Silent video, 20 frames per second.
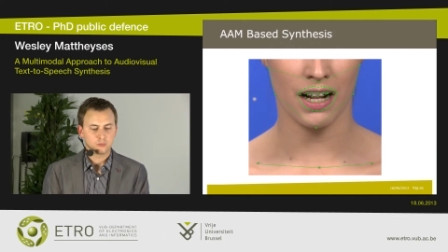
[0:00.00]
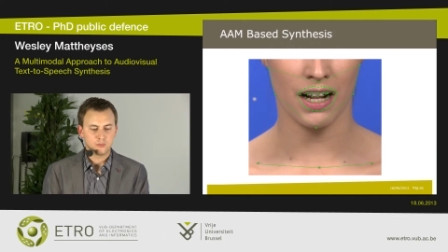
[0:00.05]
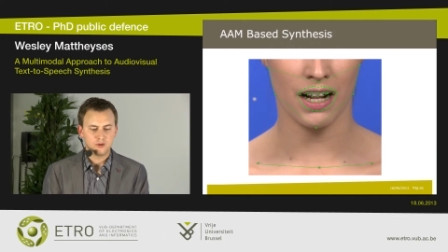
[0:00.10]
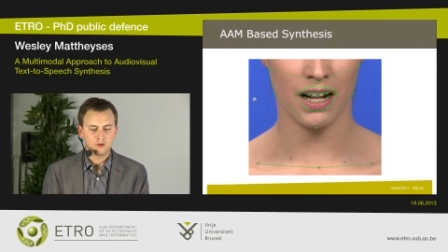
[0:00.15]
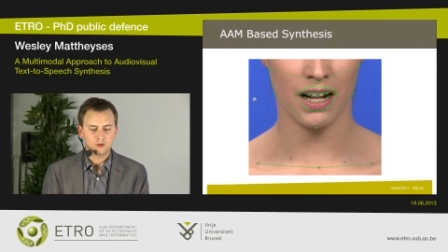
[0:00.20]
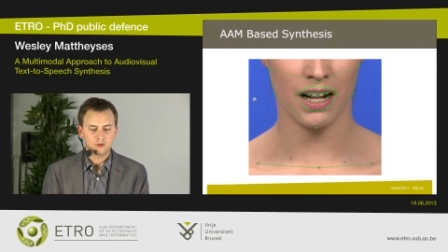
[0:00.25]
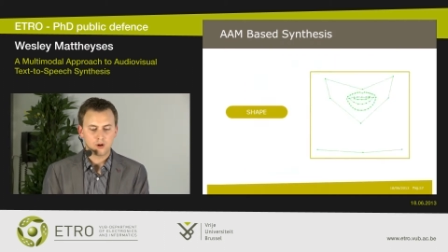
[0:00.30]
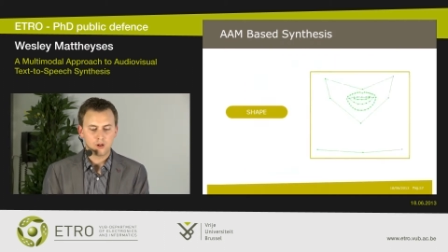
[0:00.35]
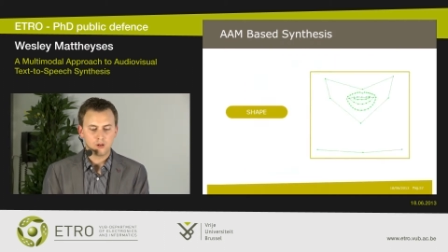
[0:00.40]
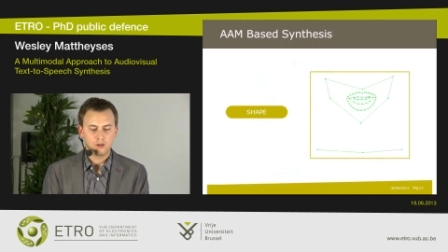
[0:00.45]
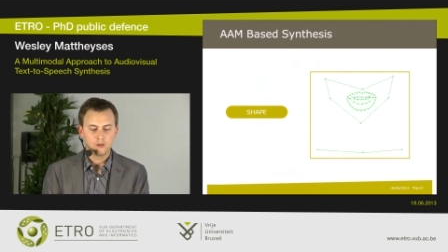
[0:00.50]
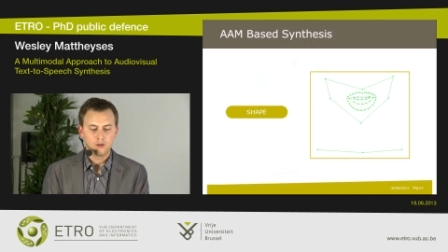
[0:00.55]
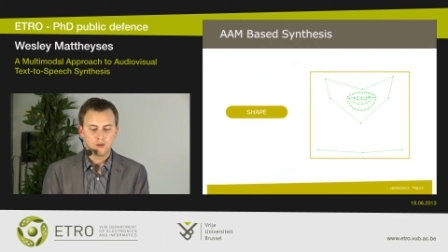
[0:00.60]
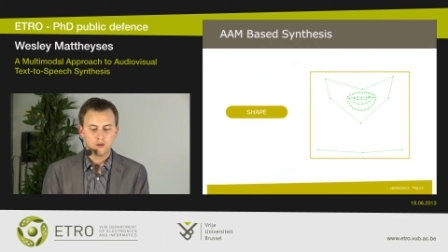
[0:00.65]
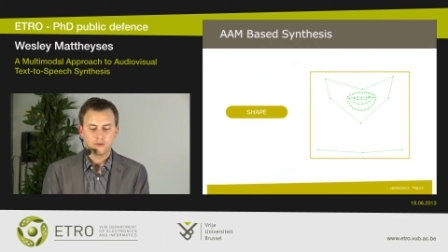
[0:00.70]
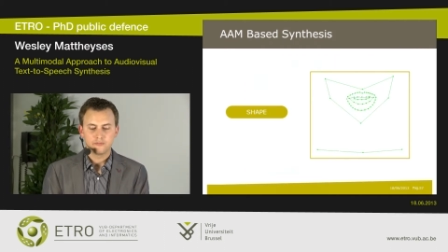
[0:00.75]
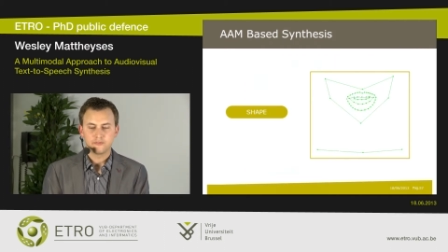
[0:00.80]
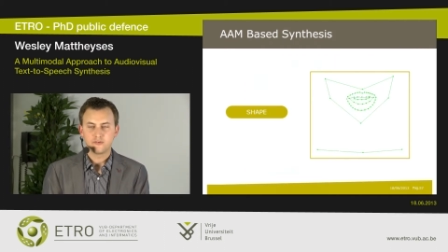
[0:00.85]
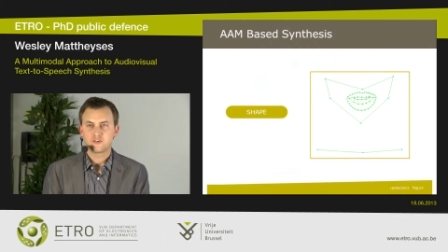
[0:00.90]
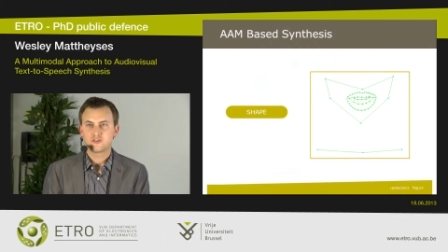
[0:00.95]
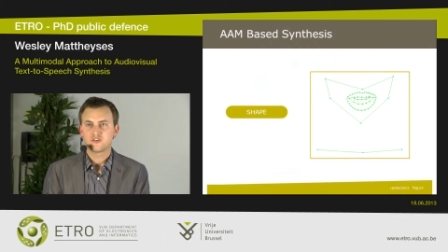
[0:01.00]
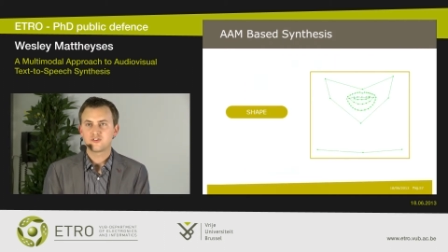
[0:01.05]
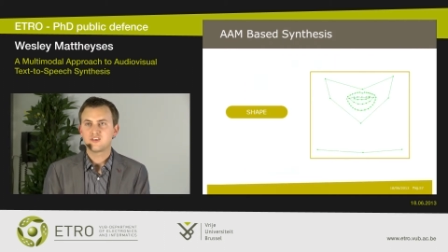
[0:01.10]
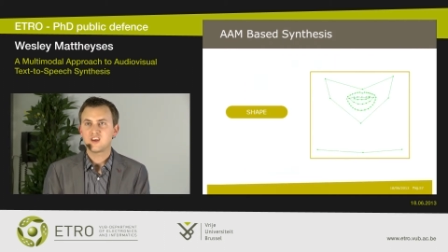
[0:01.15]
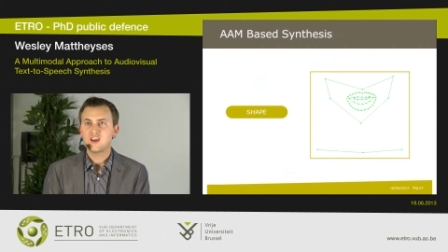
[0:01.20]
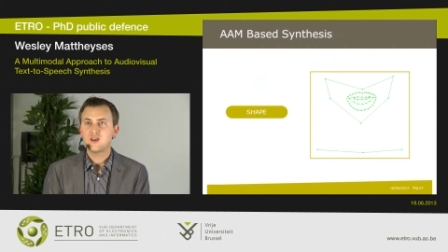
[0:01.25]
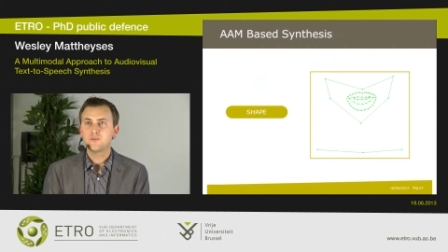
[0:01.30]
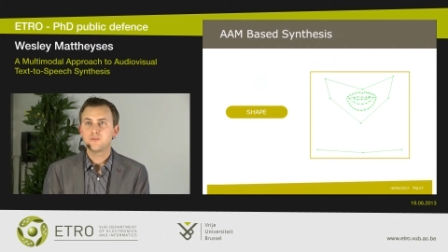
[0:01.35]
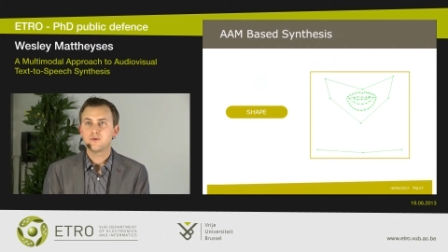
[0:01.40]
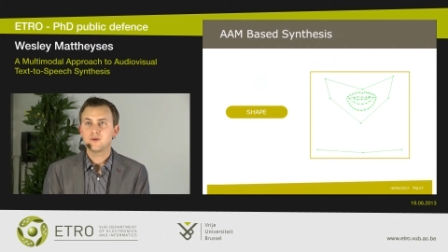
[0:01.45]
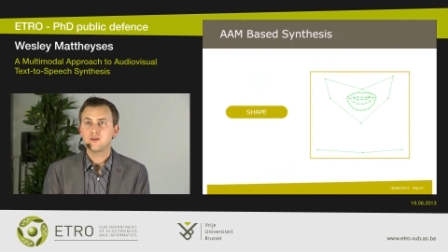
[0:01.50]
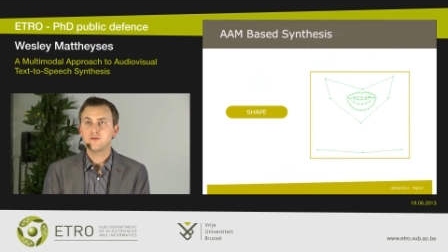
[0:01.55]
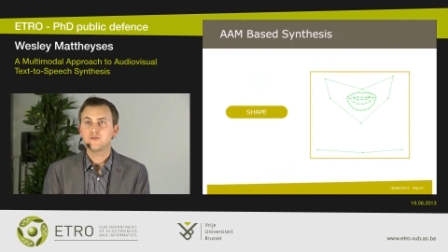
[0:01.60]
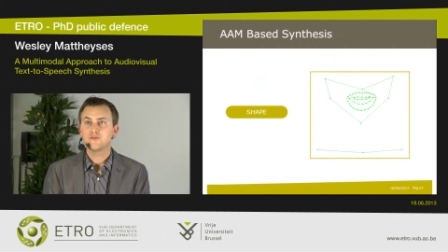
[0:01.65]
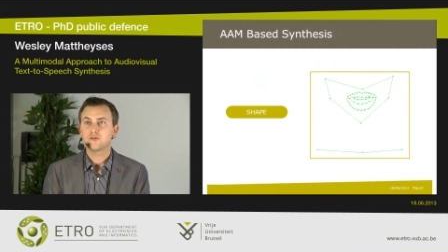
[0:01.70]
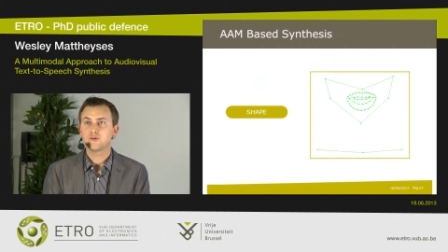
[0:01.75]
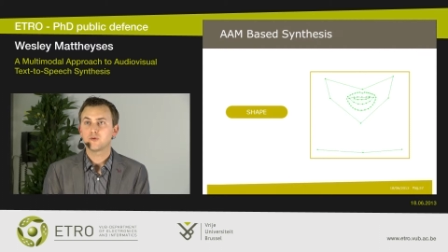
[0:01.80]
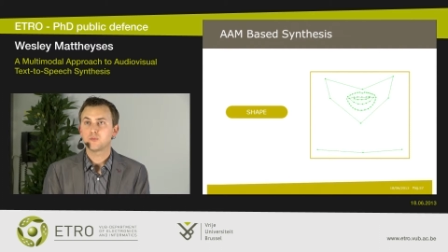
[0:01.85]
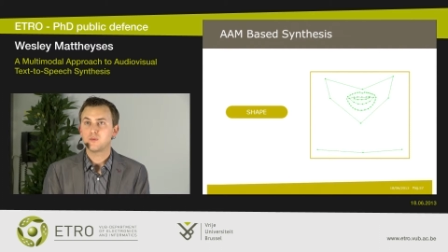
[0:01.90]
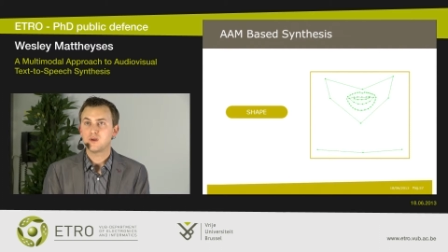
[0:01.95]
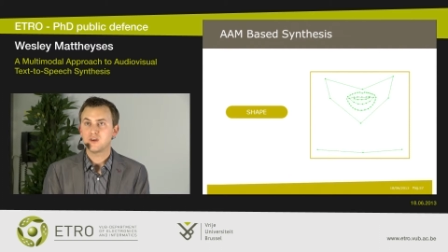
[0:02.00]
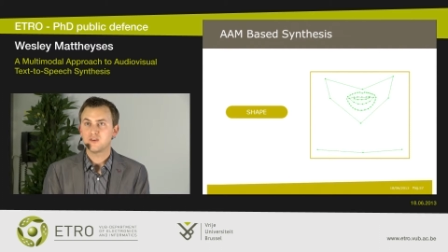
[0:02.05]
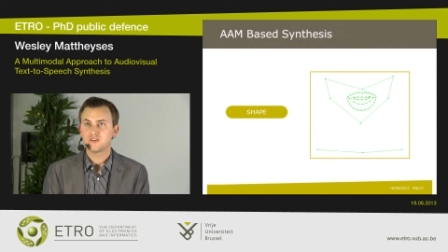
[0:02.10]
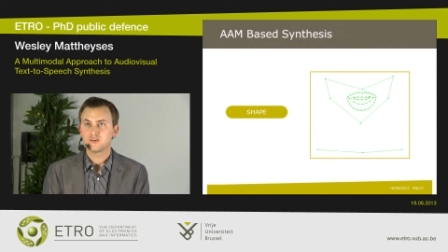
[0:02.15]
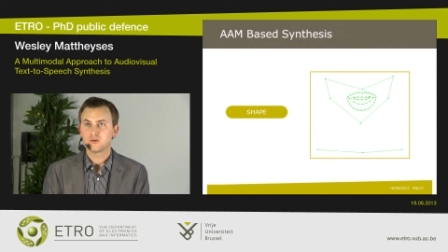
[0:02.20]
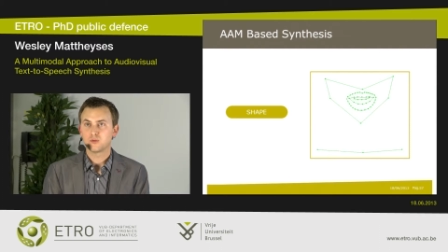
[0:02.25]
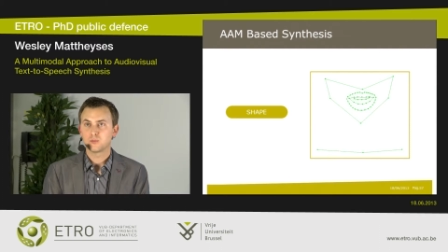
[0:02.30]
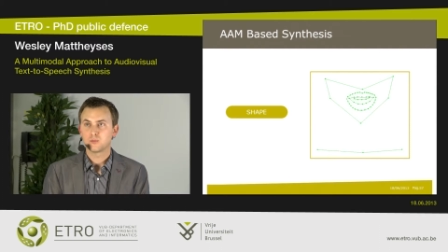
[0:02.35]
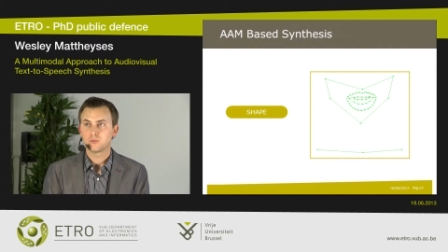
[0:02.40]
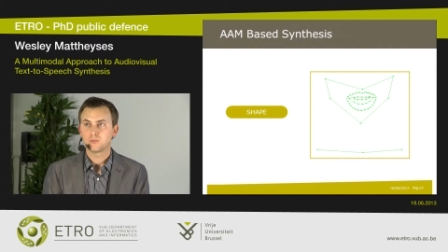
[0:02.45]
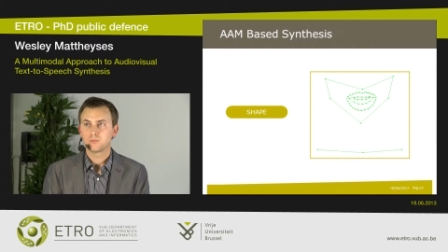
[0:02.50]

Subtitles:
we call the shape information.